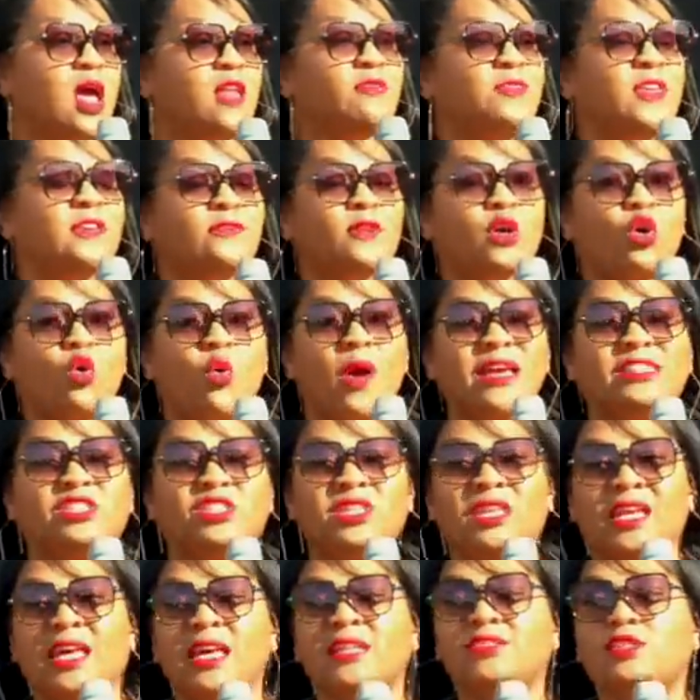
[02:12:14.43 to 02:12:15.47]
then the
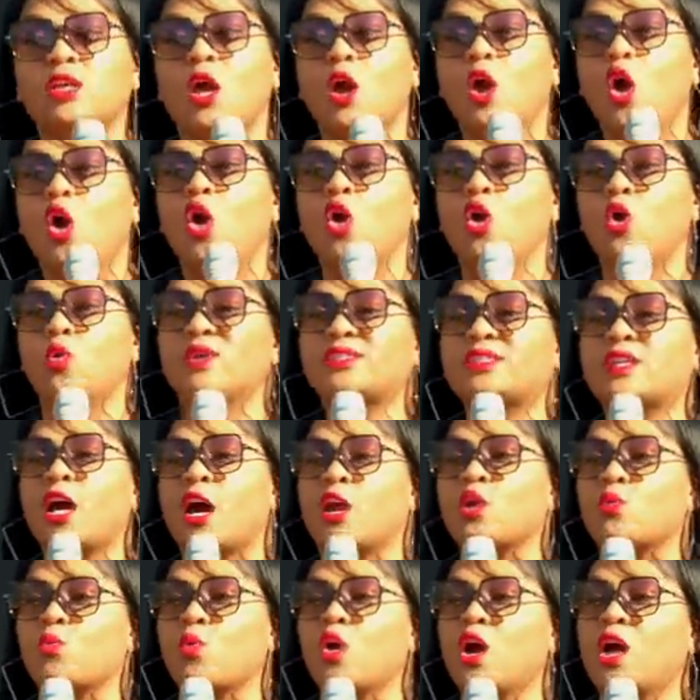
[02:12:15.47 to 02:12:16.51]
question is, who is
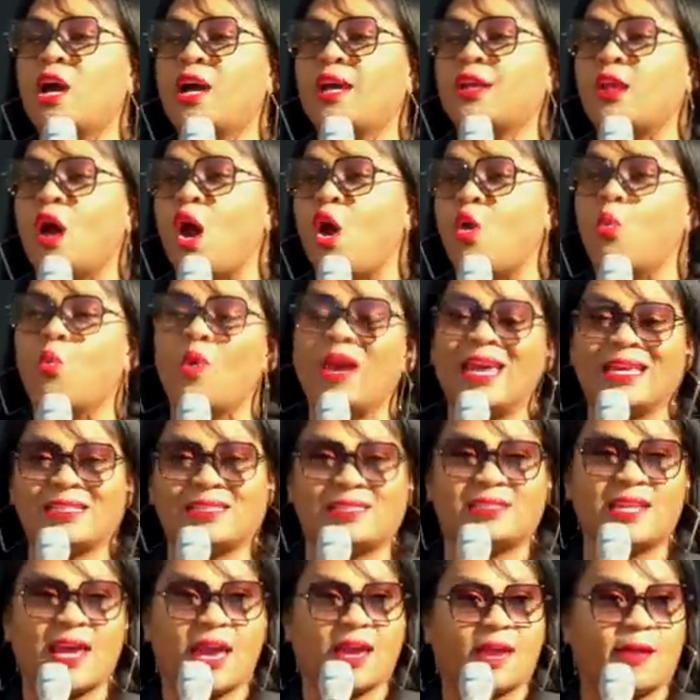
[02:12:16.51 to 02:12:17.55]
going to run on
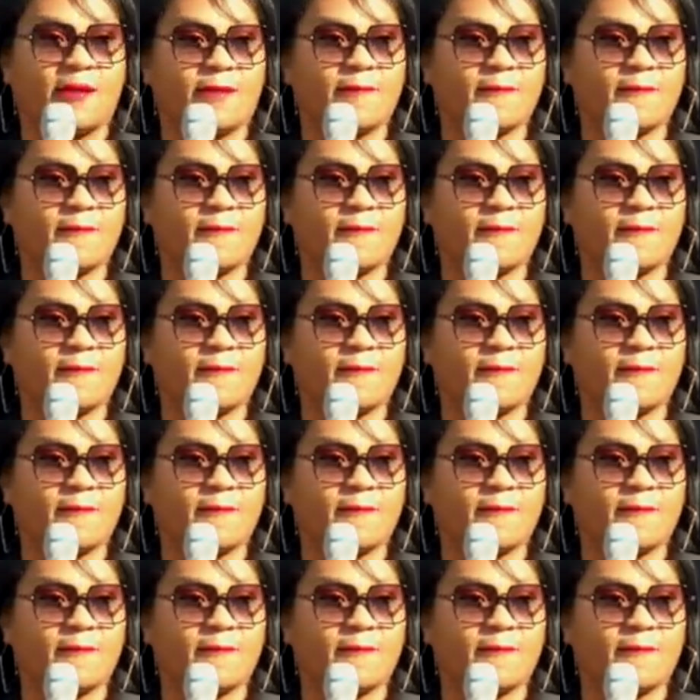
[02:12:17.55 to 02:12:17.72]
Wednesday?